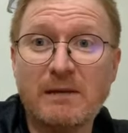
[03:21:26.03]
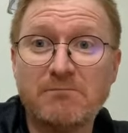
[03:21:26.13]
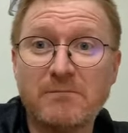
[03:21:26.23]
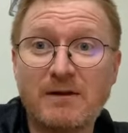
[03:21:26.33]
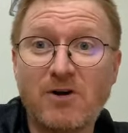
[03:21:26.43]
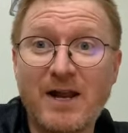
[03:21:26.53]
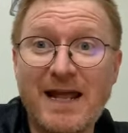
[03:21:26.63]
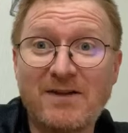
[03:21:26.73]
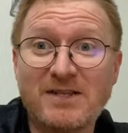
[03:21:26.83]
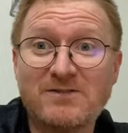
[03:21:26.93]
for me
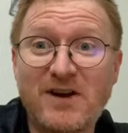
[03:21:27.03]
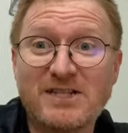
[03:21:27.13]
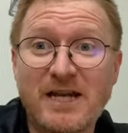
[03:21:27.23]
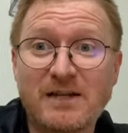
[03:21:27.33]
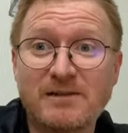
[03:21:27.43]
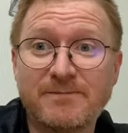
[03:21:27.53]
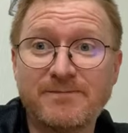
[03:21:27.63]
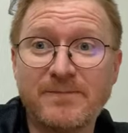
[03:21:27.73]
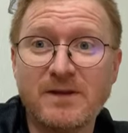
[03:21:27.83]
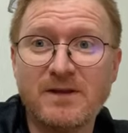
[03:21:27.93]
right now, this very
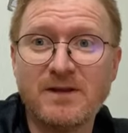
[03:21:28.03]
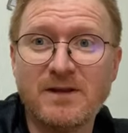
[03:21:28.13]
second.